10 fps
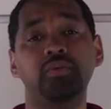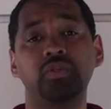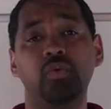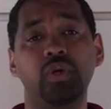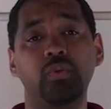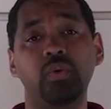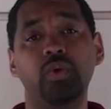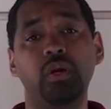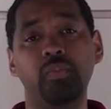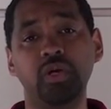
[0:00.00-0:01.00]
So we
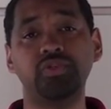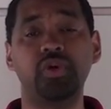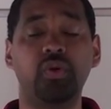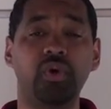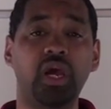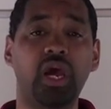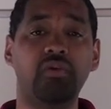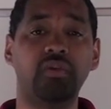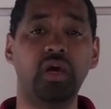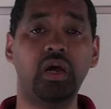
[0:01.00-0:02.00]
want to make sure that we
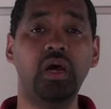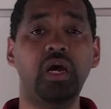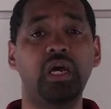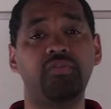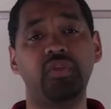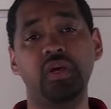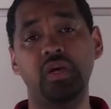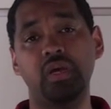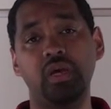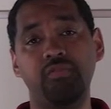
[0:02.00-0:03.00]
have that. If
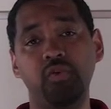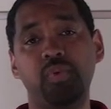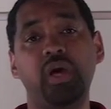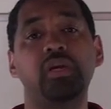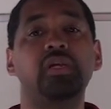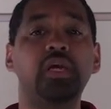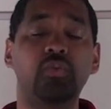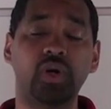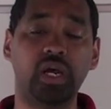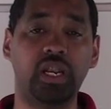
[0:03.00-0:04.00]
you play in a
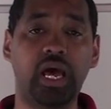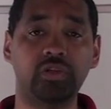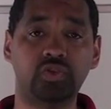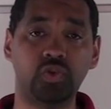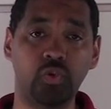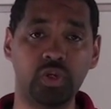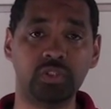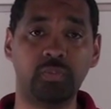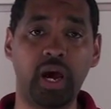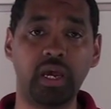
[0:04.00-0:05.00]
league where they allow screw-in
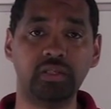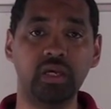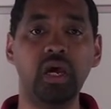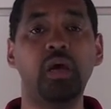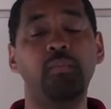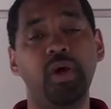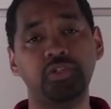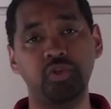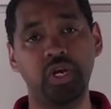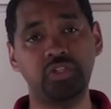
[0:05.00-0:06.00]
spikes,
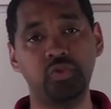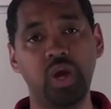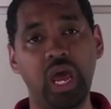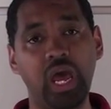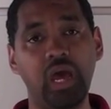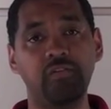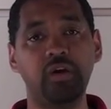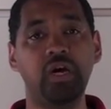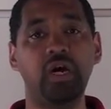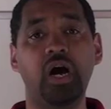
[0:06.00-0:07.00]
make sure that you have
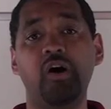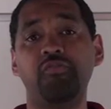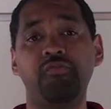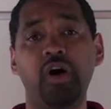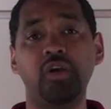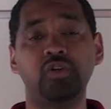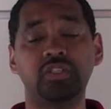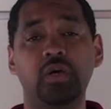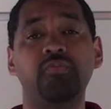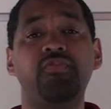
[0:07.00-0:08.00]
a fund or
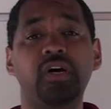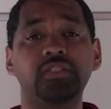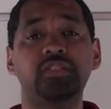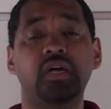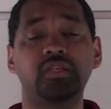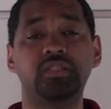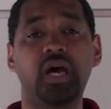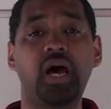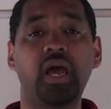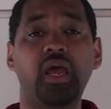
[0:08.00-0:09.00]
some fund set
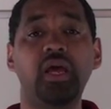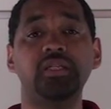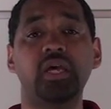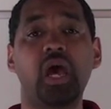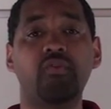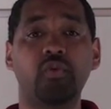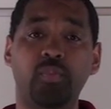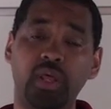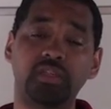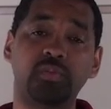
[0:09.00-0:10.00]
aside to have
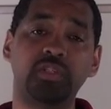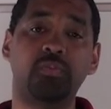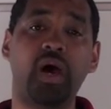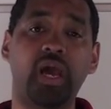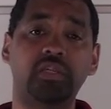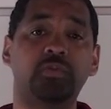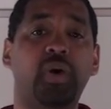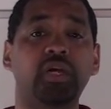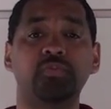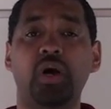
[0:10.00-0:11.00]
replacement spikes.
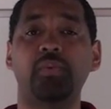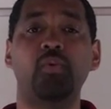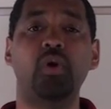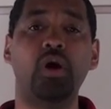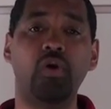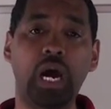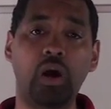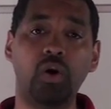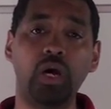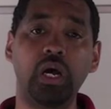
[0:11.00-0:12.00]
Spikes probably wear
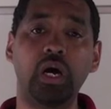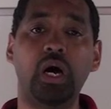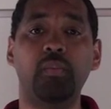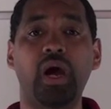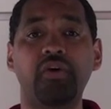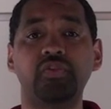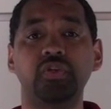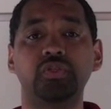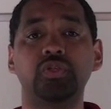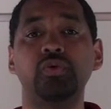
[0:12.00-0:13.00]
out
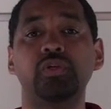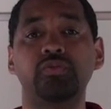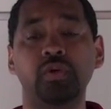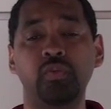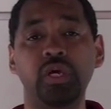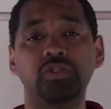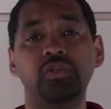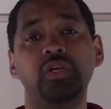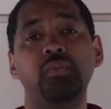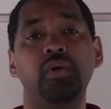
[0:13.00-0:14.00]
after 2 or 3
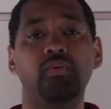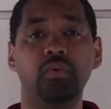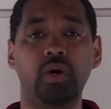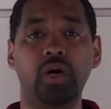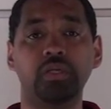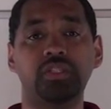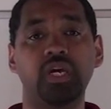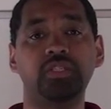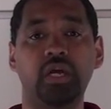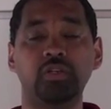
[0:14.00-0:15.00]
weeks. You need to be
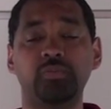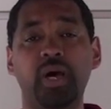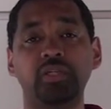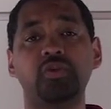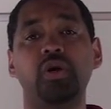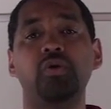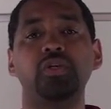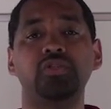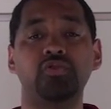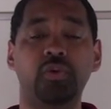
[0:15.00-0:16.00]
changing out spikes so they
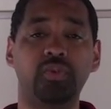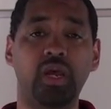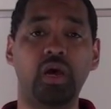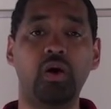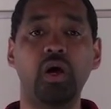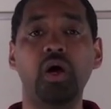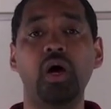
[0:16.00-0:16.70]
don't get stripped down.